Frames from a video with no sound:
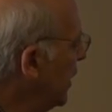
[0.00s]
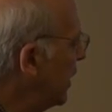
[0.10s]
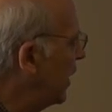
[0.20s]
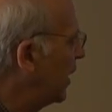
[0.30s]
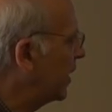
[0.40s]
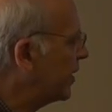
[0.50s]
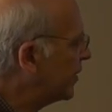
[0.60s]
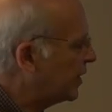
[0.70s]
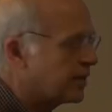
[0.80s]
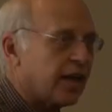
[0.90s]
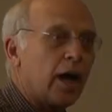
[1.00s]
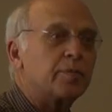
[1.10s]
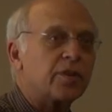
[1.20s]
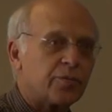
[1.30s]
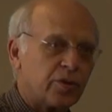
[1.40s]
Uh, I think they
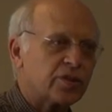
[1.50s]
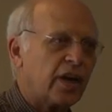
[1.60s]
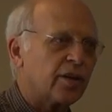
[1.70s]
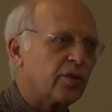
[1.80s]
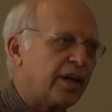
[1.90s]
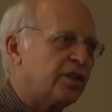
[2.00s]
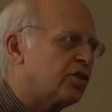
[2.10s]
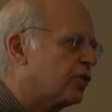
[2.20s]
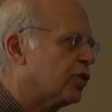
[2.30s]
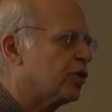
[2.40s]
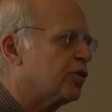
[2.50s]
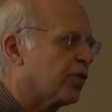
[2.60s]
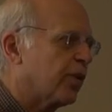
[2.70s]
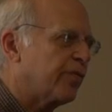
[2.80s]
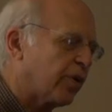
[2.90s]
stopped at the First Congregational Church
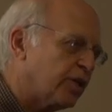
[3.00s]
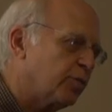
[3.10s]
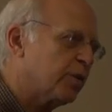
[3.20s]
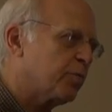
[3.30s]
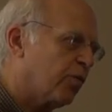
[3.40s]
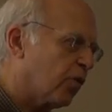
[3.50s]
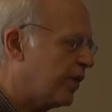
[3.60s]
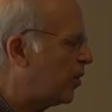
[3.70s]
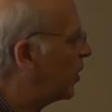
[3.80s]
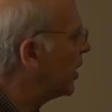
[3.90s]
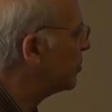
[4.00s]
for refreshments before they went